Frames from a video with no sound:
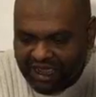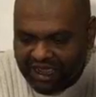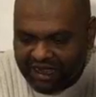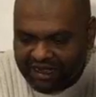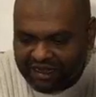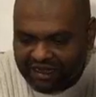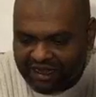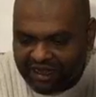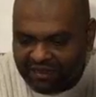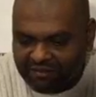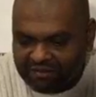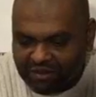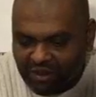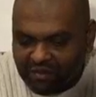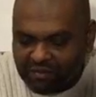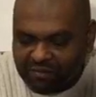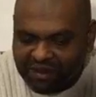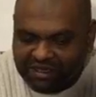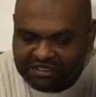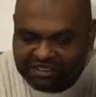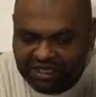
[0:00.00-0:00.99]
and
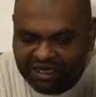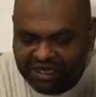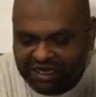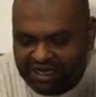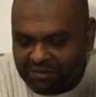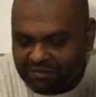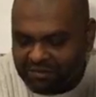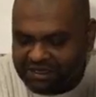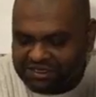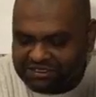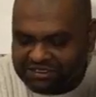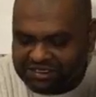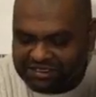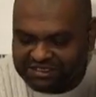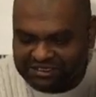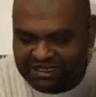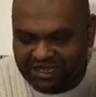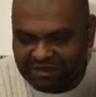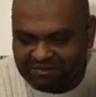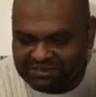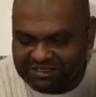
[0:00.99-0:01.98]
don't mention any
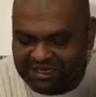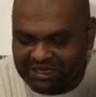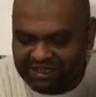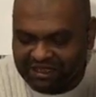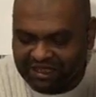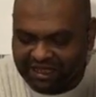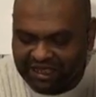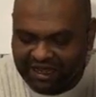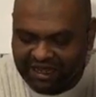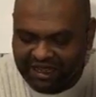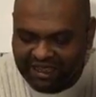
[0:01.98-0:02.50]
business names either.